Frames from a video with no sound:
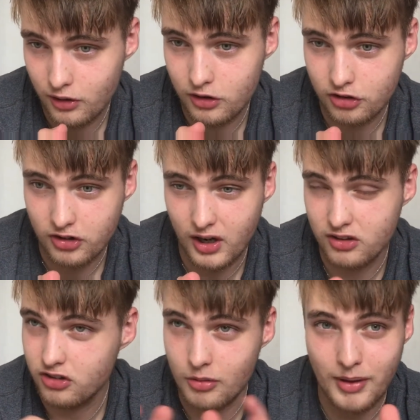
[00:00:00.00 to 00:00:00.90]
are just going to
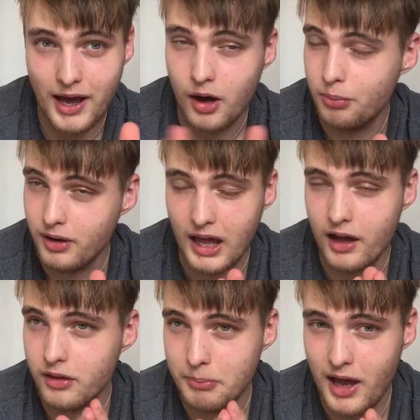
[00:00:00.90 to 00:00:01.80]
somehow pull it out
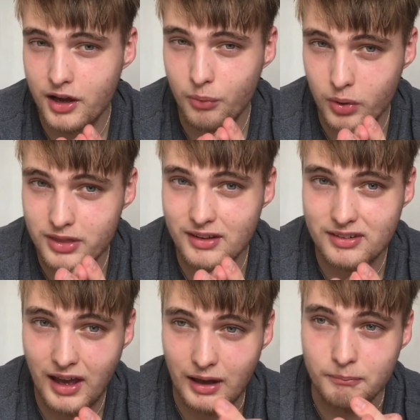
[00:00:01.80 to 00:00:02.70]
the bag and win this
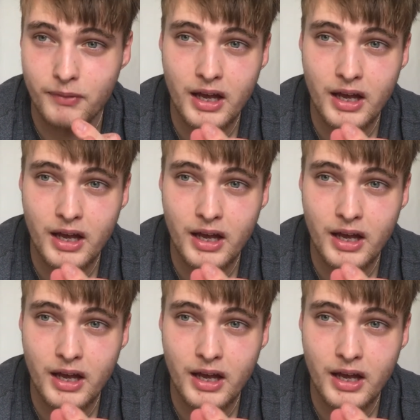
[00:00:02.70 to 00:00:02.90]
game.